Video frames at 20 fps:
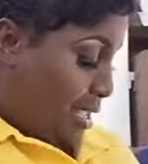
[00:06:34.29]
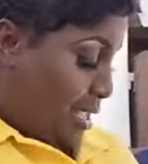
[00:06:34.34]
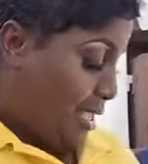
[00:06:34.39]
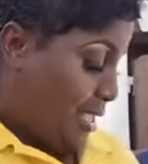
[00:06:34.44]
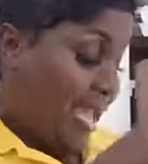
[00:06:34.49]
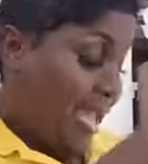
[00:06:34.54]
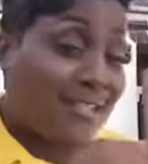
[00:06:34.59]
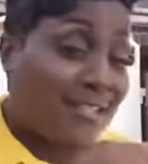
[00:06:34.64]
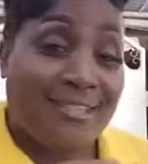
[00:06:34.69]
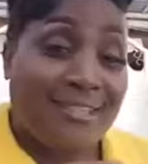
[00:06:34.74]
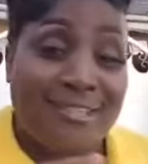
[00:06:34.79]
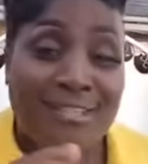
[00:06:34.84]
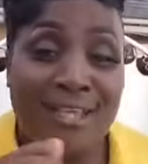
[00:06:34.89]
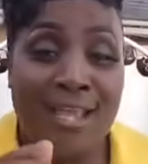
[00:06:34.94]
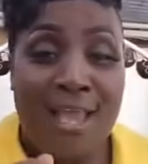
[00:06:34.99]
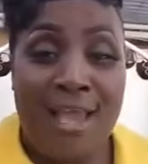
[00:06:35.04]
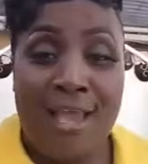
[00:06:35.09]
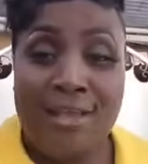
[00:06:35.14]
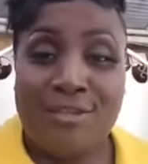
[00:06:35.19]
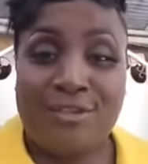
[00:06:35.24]
Yes.
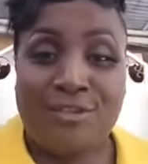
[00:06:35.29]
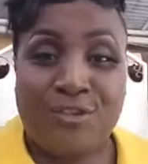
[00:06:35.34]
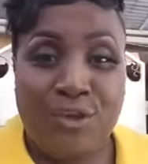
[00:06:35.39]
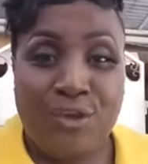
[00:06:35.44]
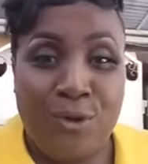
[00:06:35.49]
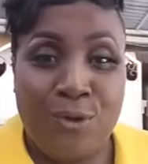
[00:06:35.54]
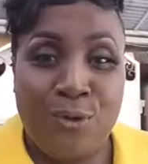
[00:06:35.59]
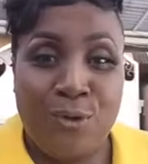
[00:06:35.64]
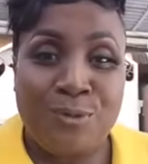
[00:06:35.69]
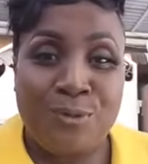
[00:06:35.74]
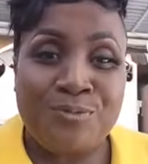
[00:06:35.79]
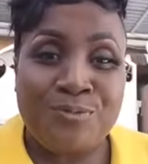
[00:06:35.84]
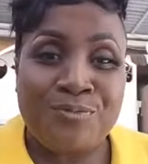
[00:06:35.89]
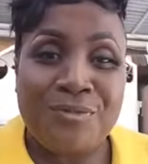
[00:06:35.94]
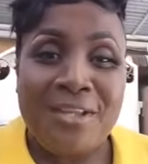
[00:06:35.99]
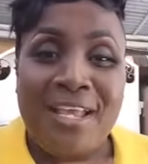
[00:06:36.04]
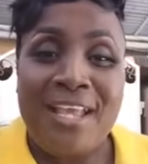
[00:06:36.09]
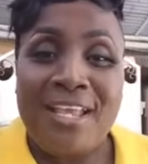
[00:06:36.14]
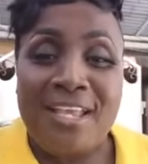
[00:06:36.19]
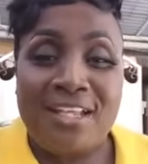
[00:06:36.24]
So,
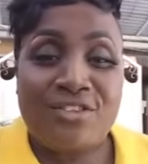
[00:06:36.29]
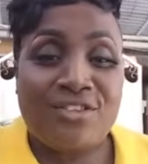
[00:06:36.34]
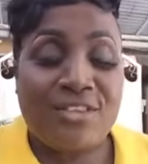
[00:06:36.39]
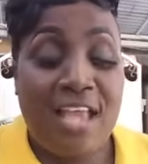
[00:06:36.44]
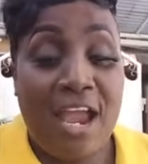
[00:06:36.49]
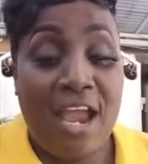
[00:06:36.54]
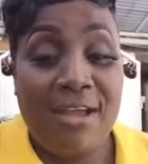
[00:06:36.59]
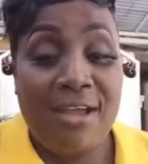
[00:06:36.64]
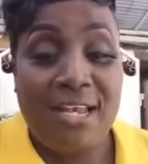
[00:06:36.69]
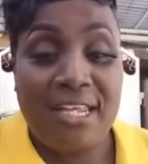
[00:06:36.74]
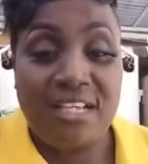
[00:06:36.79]
it's Sarah